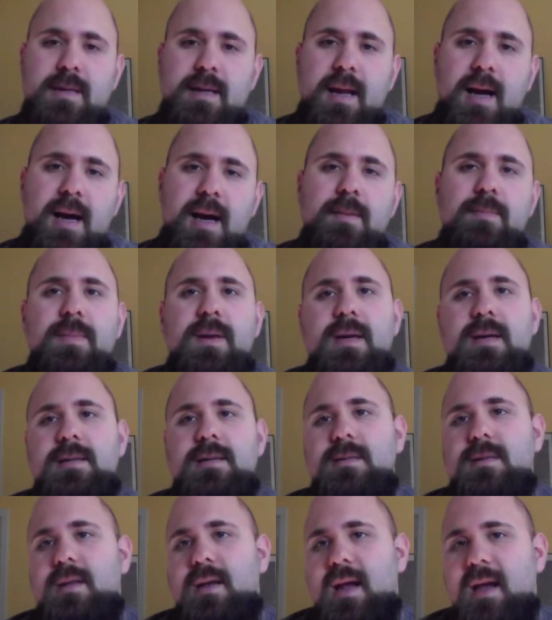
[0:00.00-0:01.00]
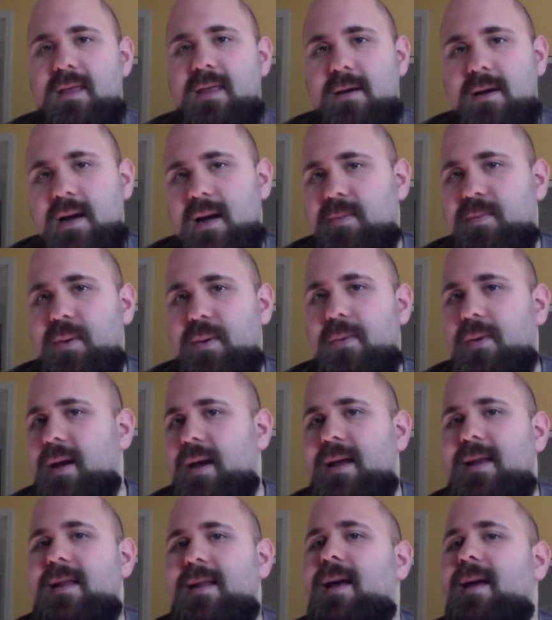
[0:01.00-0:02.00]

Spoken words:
not, because the Geth are copyright,